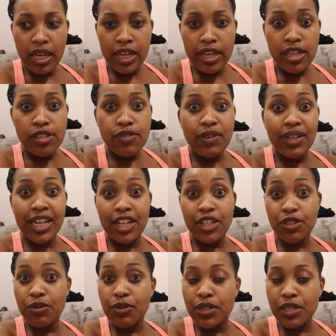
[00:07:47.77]
is
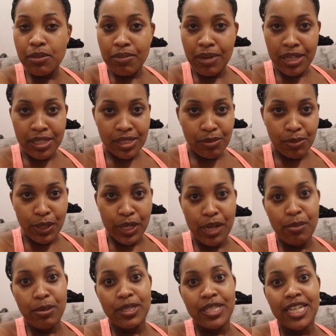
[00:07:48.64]
financially responsible and
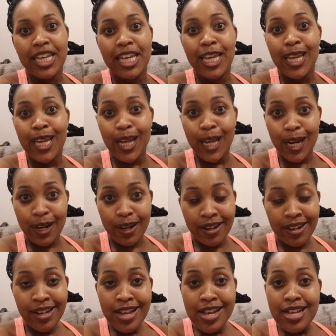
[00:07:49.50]
able to
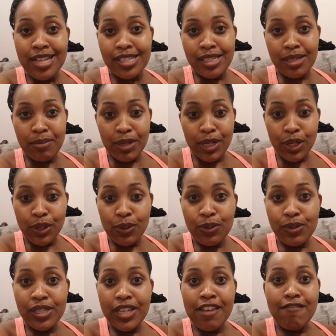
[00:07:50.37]
care, somebody
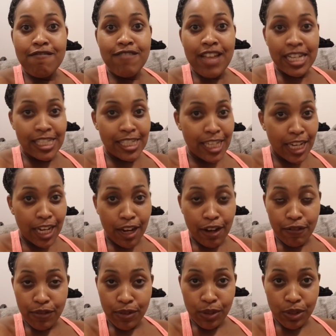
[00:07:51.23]
who's invested in a
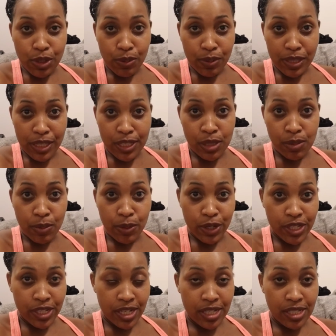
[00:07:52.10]
future with this
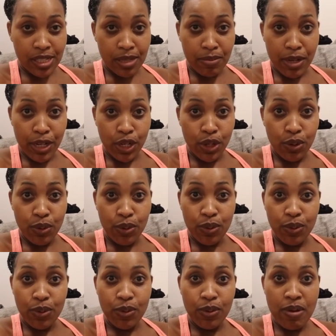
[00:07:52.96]
person, somebody
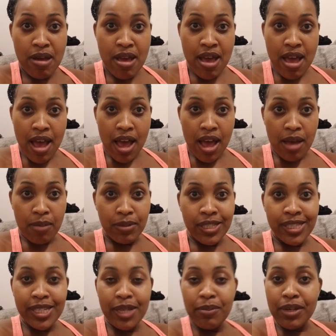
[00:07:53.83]
who
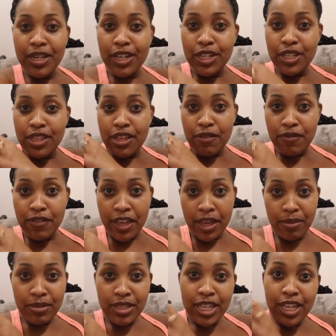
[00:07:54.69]
is committed to their
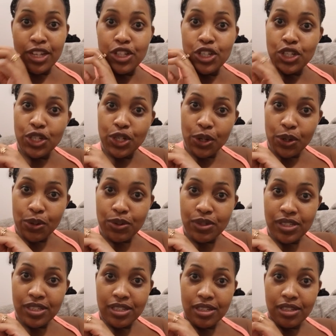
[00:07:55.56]
family and
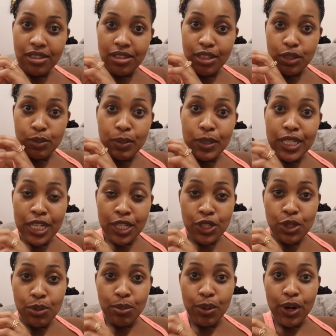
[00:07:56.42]
shows this
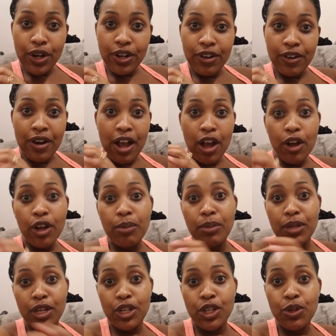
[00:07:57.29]
potential partner how
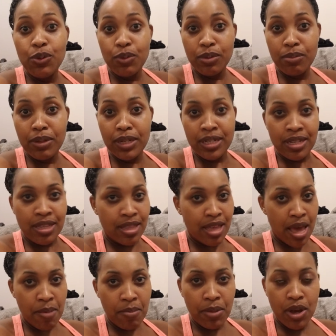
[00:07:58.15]
committed you would be to
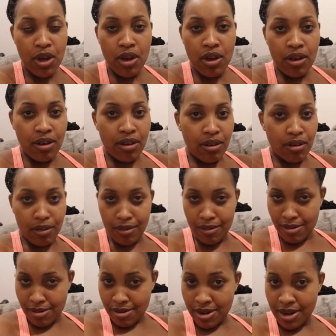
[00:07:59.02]
them?
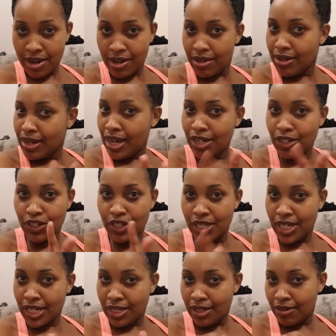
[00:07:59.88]
Or are you
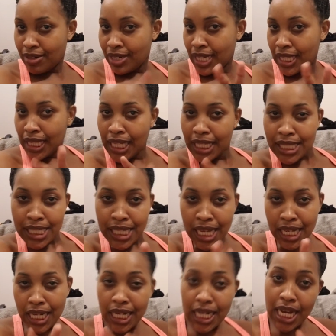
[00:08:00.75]
contradictory and that's
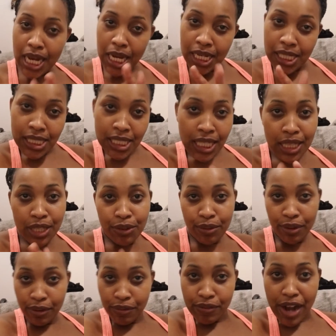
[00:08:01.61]
kind of causing the
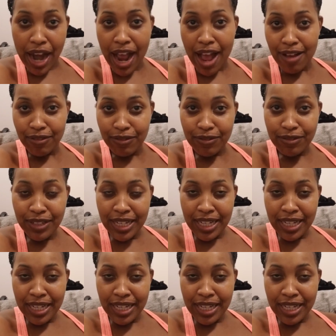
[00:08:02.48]
riffraff